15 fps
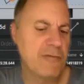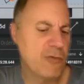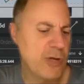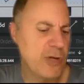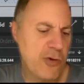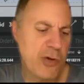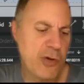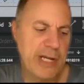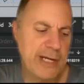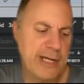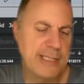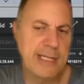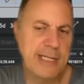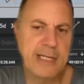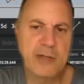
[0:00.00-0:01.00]
Every trade
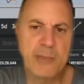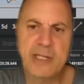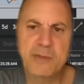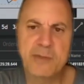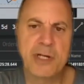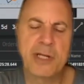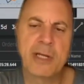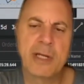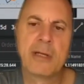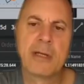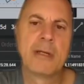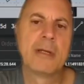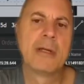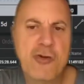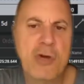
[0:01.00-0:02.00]
I take makes money.
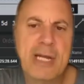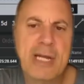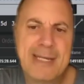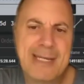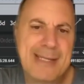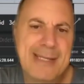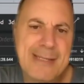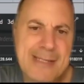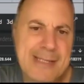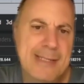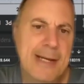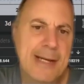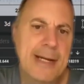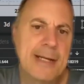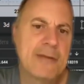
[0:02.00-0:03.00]
I trade
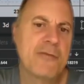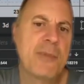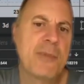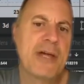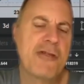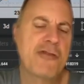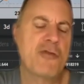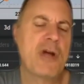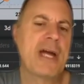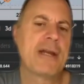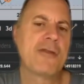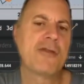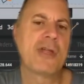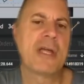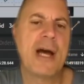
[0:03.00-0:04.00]
inside of my
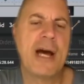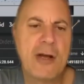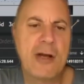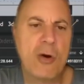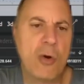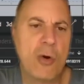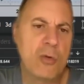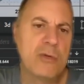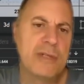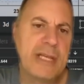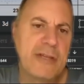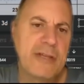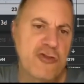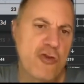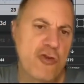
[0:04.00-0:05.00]
strategy. I
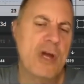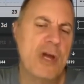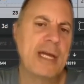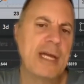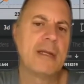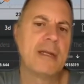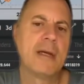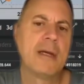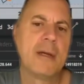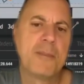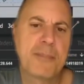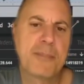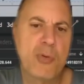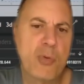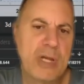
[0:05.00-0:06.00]
only trade
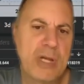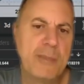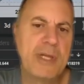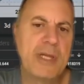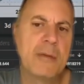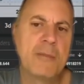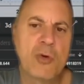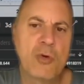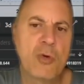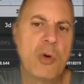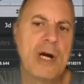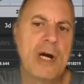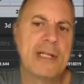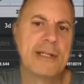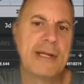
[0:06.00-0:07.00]
premium
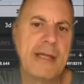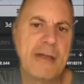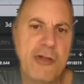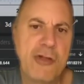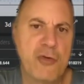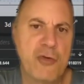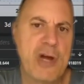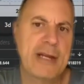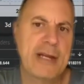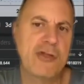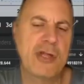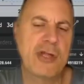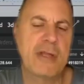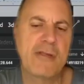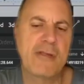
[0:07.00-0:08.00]
quality
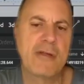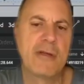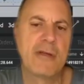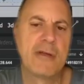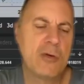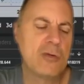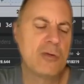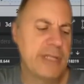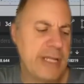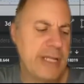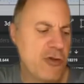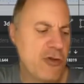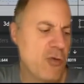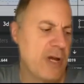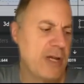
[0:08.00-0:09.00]
strategies. I
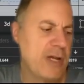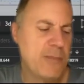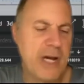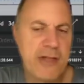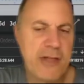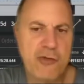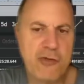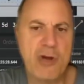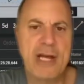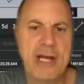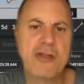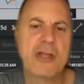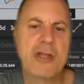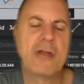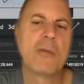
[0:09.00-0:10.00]
only trade my
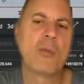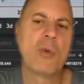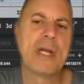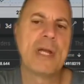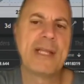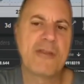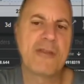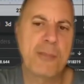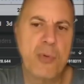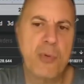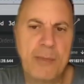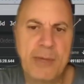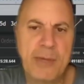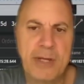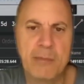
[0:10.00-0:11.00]
strategy when it's
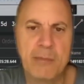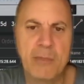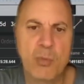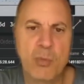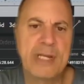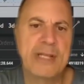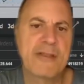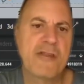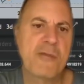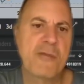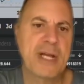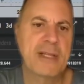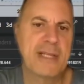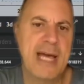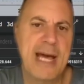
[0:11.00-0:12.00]
premium, when it's
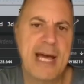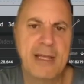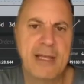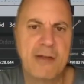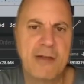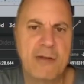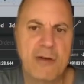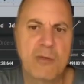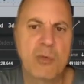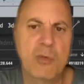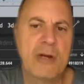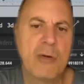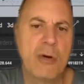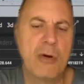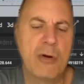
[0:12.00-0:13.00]
spectacular,
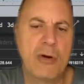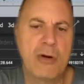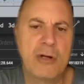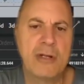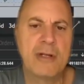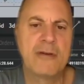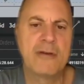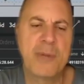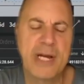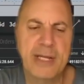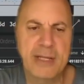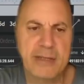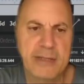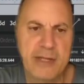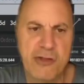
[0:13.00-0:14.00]
when all of
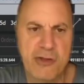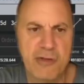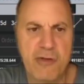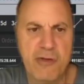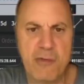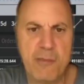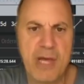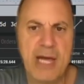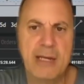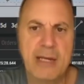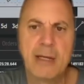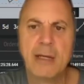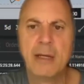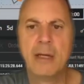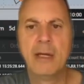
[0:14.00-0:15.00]
my conditions are met.